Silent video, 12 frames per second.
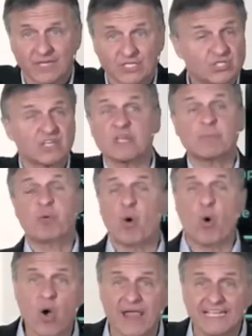to the
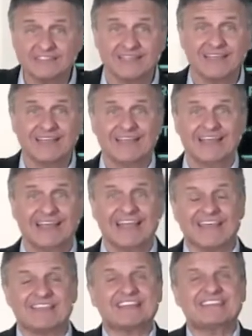point
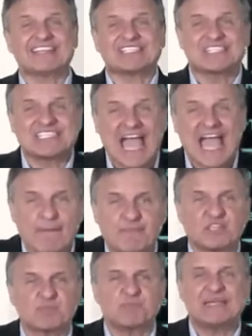that the
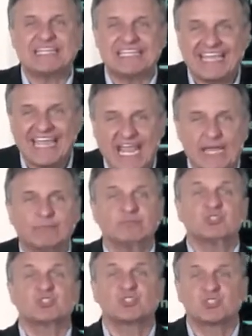Sabbath became
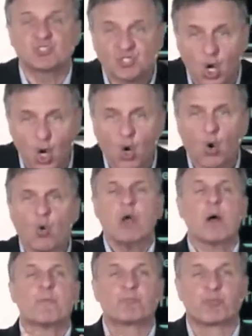so
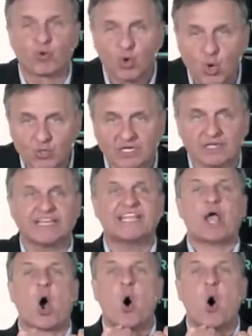brutally